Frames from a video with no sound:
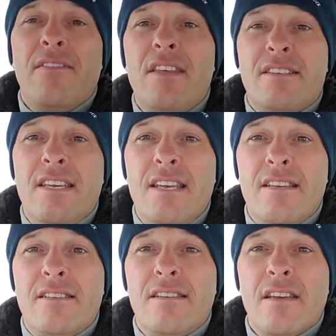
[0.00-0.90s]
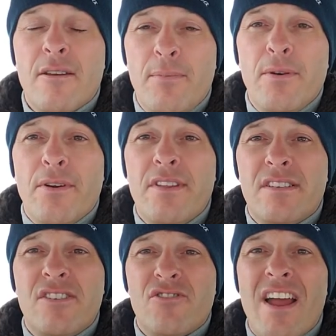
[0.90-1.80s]
This is computer.
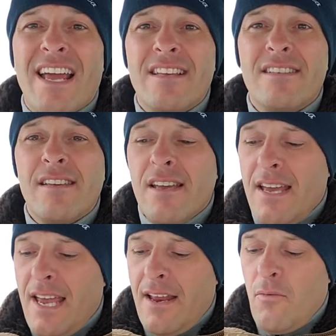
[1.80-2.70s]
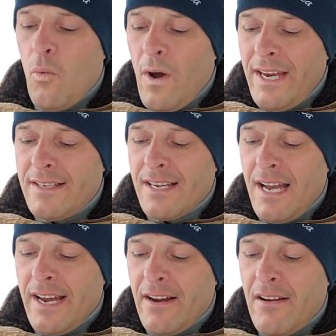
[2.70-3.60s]
This is Trakus. And White
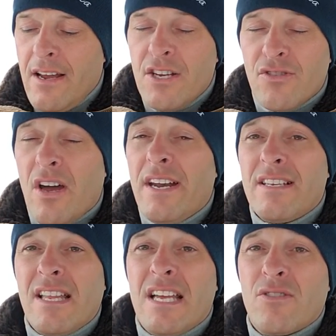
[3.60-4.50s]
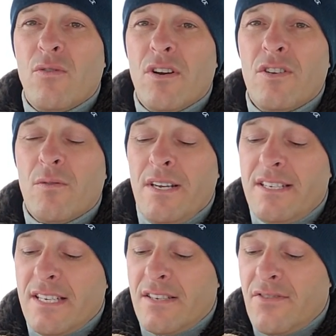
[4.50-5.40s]
Tiger trotted his last quarter in
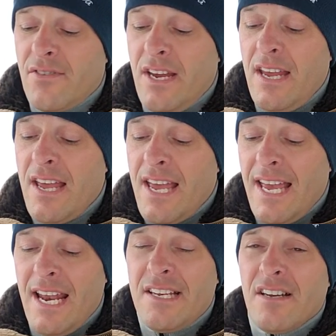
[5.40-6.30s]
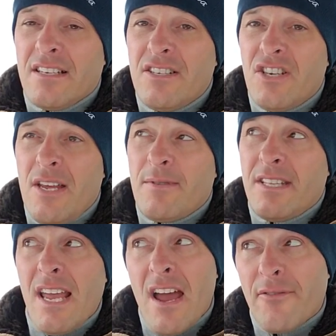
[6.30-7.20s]
26 and 3. And I talked to James
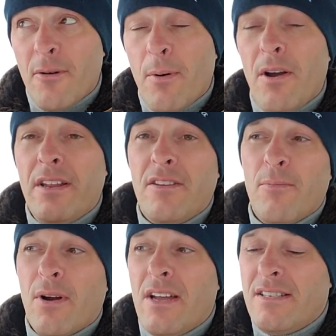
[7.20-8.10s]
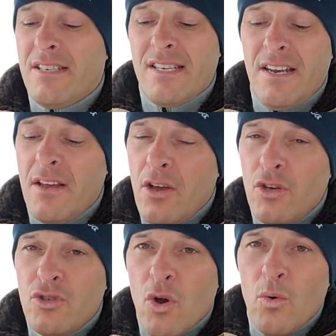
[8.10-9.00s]
at the after party at the O'Brien's. He said,
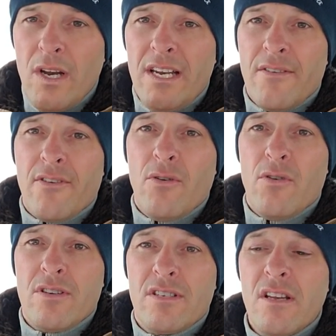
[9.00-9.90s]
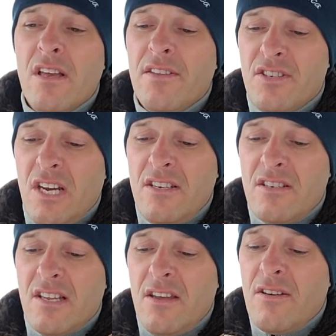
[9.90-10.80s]
totally different horse. The
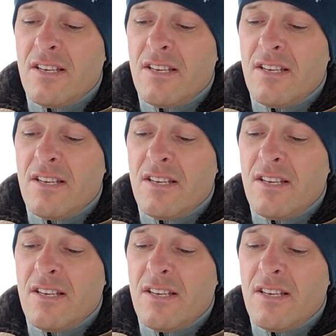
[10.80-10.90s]
changes that you